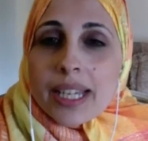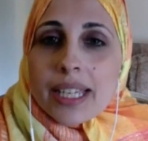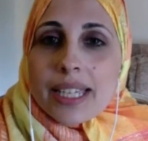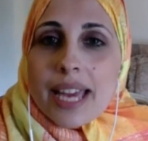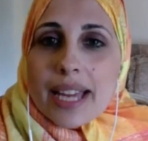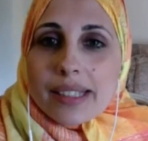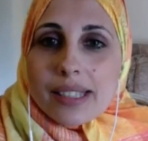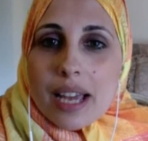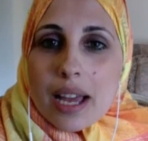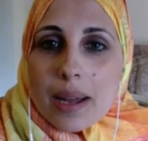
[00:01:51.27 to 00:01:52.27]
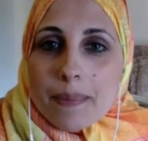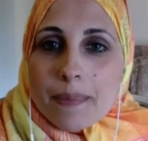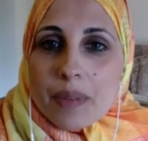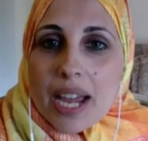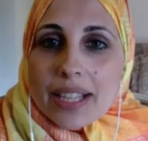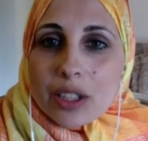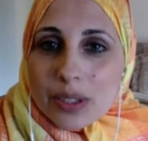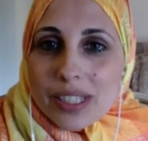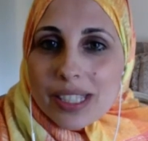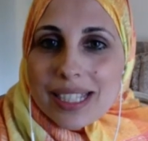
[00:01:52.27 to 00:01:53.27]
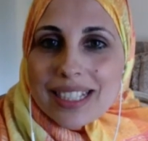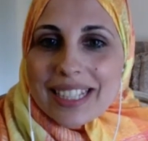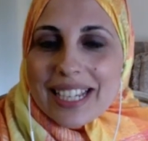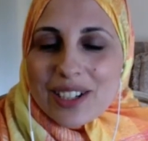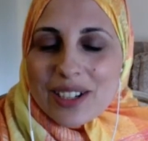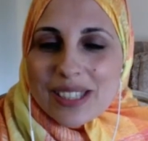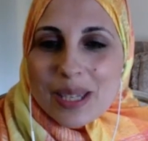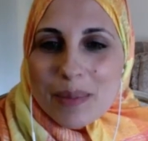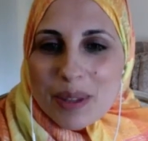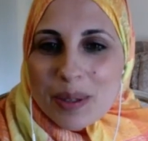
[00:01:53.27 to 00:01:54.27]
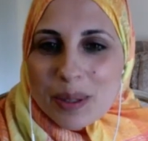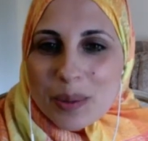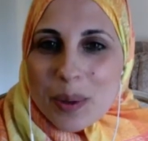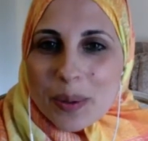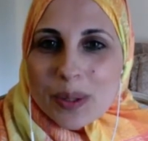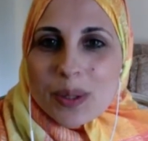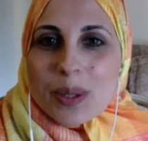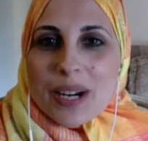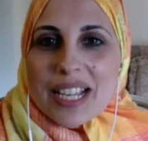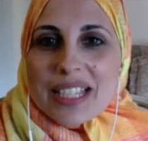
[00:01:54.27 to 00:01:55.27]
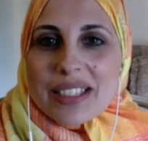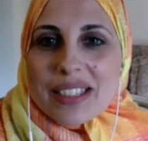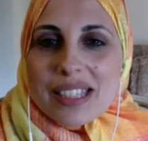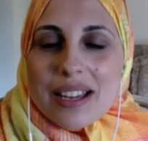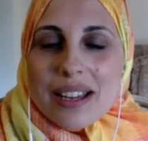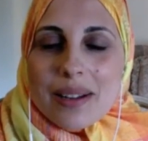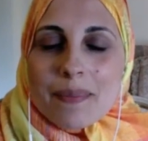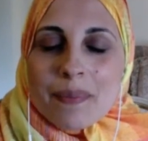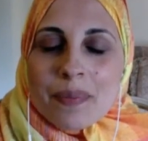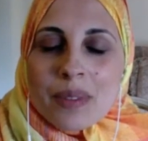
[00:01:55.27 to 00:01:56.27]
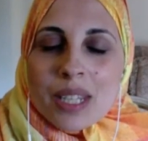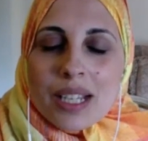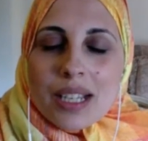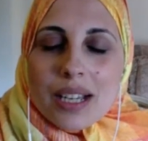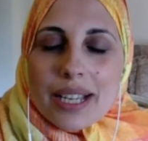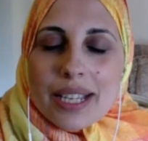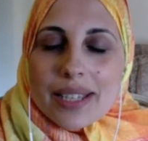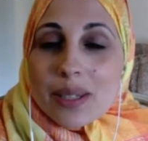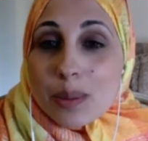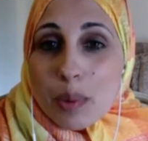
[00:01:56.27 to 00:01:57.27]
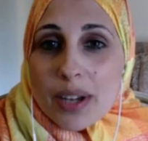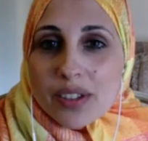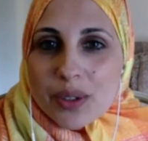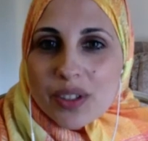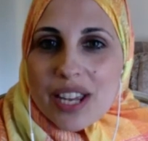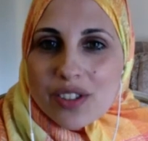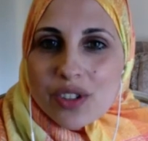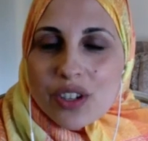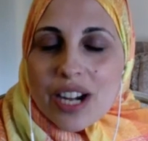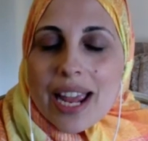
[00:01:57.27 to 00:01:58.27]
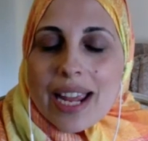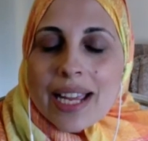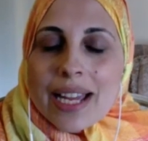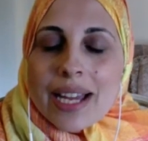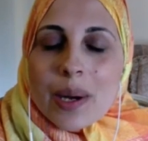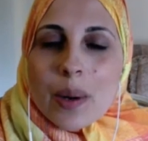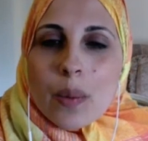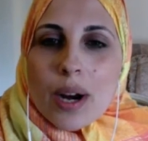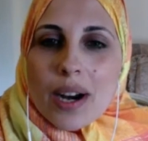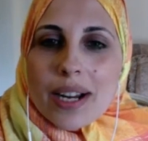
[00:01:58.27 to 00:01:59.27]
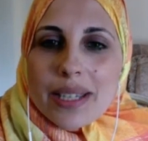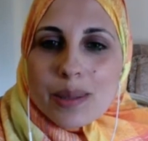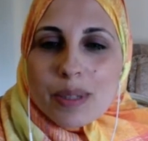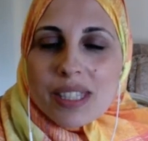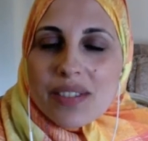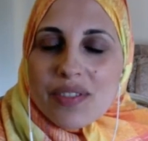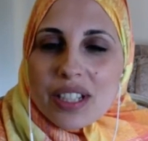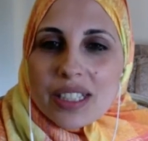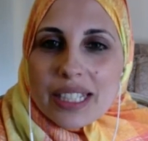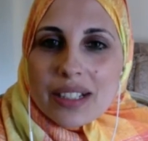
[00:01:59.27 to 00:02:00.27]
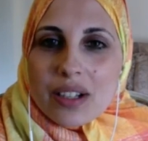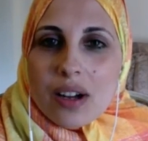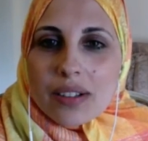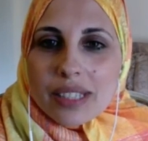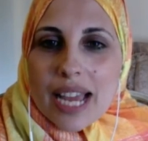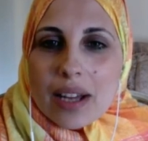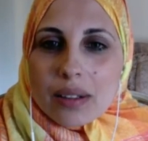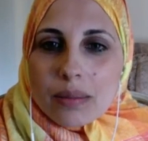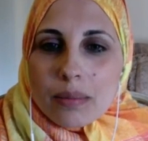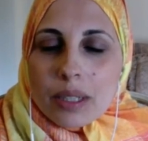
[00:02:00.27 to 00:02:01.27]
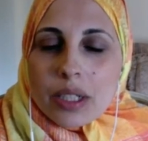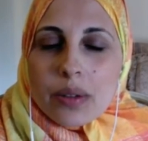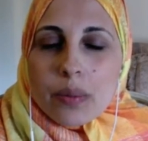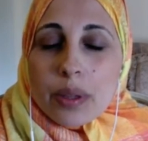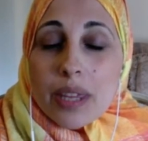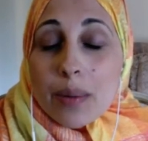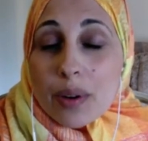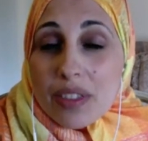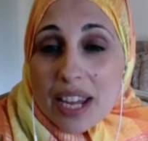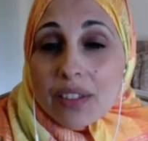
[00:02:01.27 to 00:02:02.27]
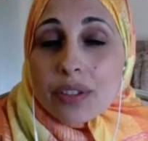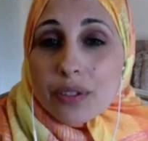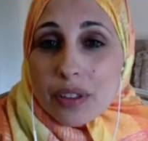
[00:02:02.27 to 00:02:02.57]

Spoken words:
Yet I looked later in some of his quotes during his I guess his pressers yesterday, where he specifically called out they were thankful for